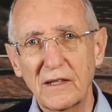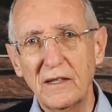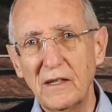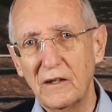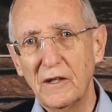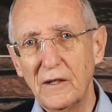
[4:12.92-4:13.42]

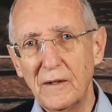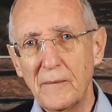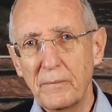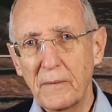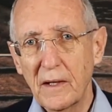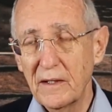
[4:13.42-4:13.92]
The whole
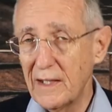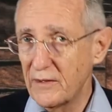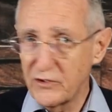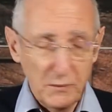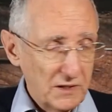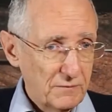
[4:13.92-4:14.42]
nervous
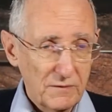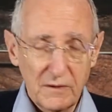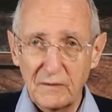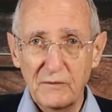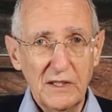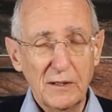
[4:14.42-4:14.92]
system
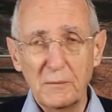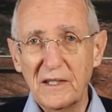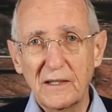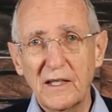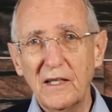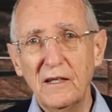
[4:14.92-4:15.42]
contains a
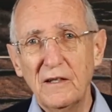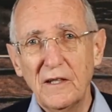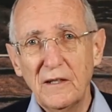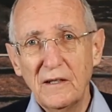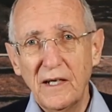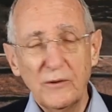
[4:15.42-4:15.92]
lot of
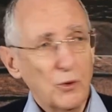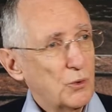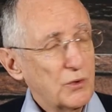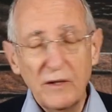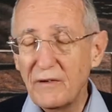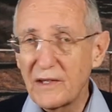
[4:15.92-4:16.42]

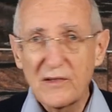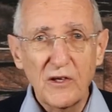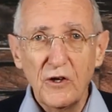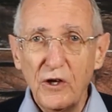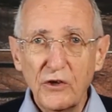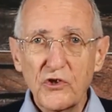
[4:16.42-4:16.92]

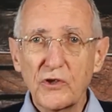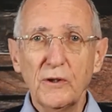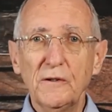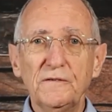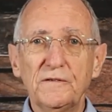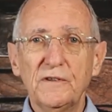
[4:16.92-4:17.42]
omega-3, and when
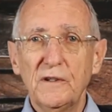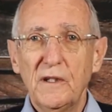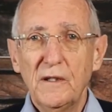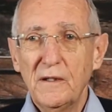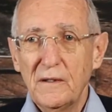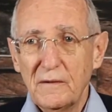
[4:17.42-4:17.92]
we
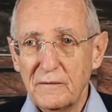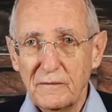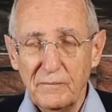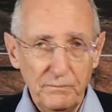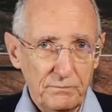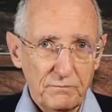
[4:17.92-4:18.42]
replenish
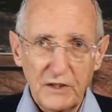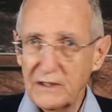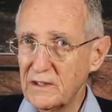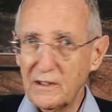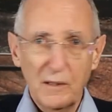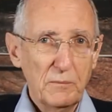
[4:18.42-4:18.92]
that,
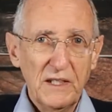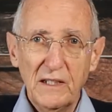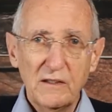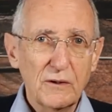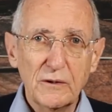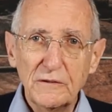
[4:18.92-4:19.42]
the
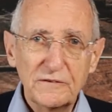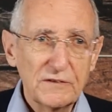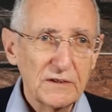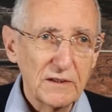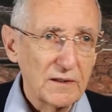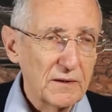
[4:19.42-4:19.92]
body
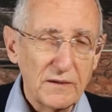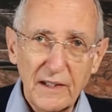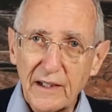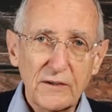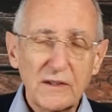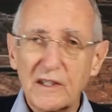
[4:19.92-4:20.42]

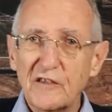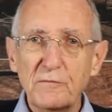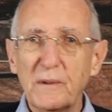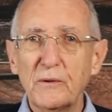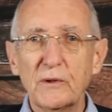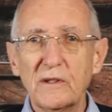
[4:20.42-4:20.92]
finds
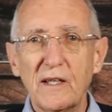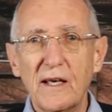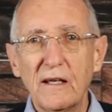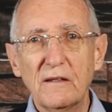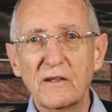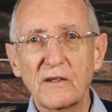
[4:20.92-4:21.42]
new energy.